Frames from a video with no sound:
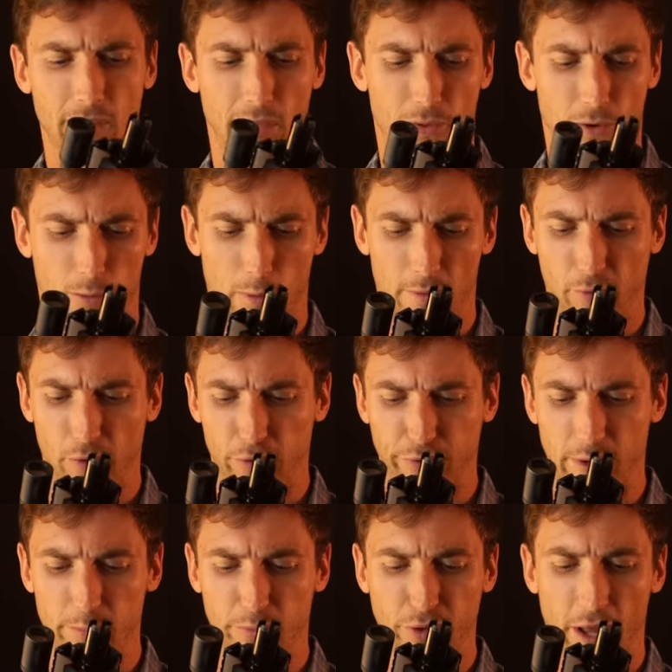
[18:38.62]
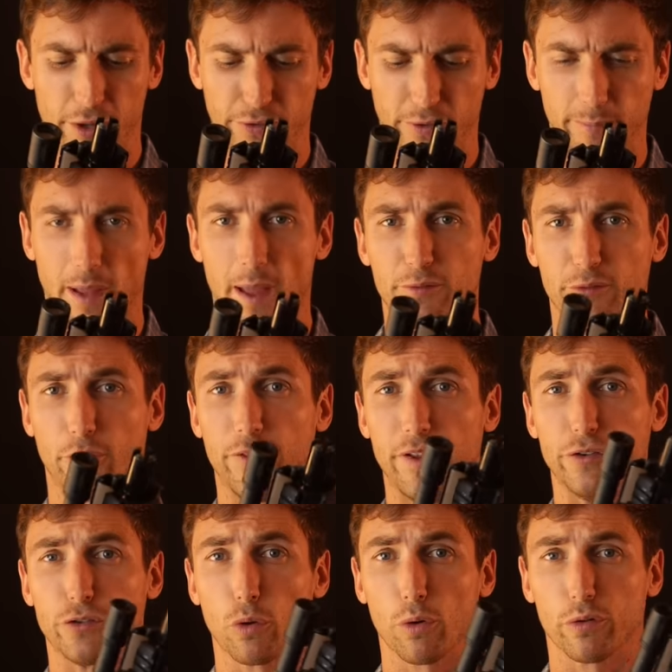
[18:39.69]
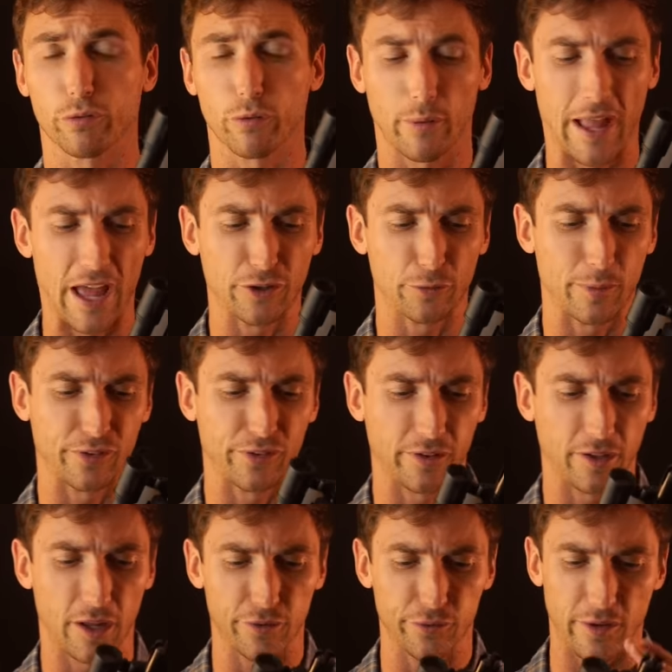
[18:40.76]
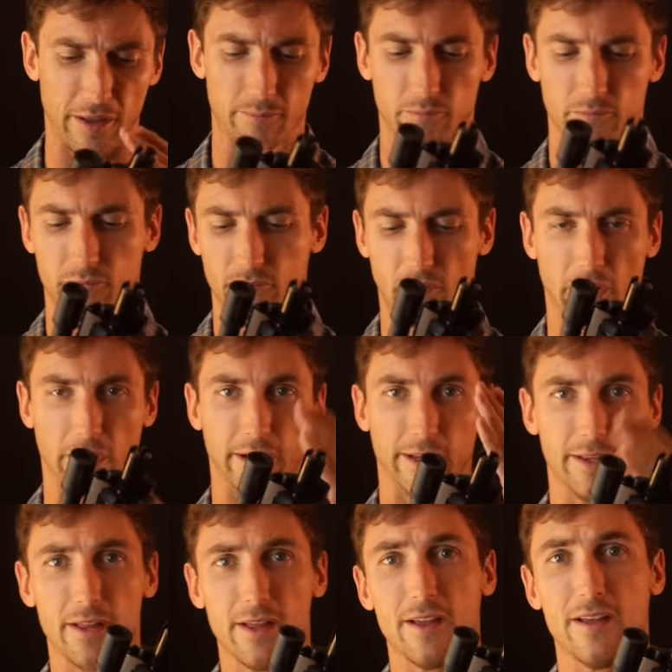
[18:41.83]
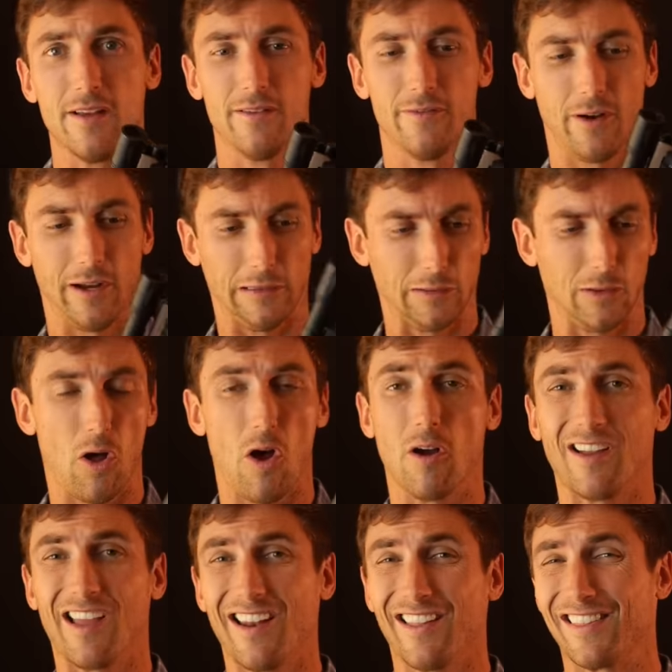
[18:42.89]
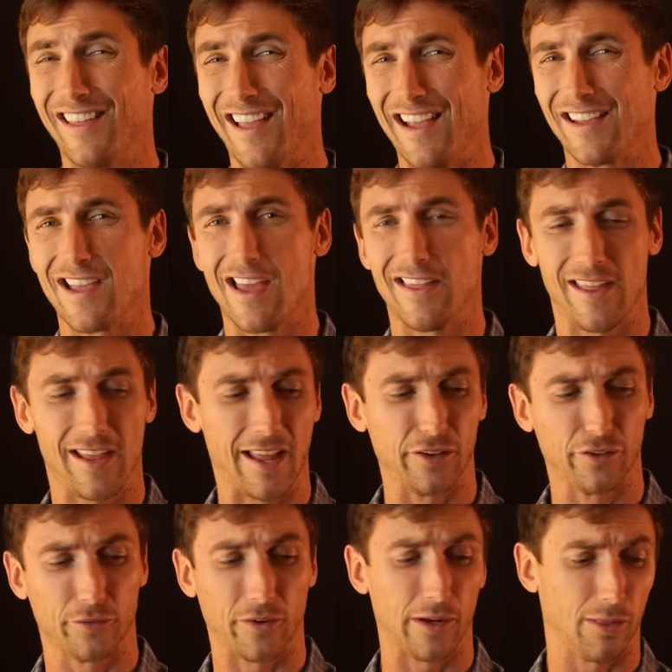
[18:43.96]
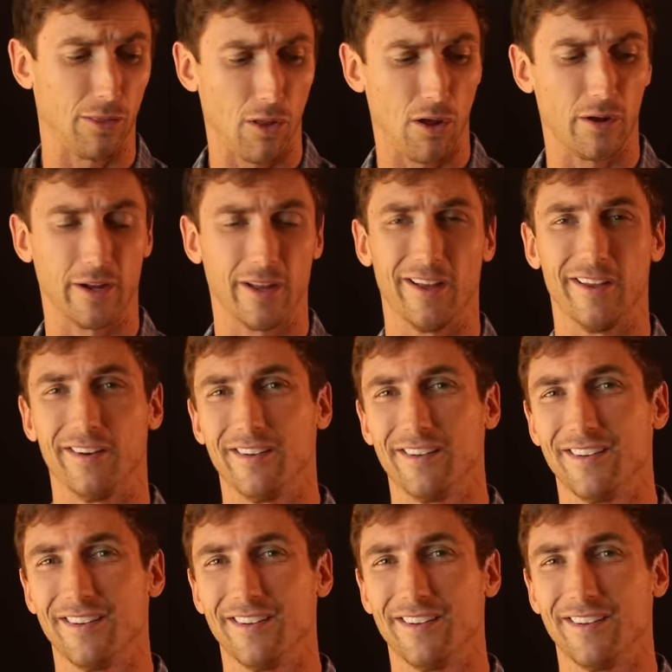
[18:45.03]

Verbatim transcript: they're roughly the same size. Sometimes with these short stroke gas piston guns, you have them very, very long, kind of like the AK. The AK is a very long gun.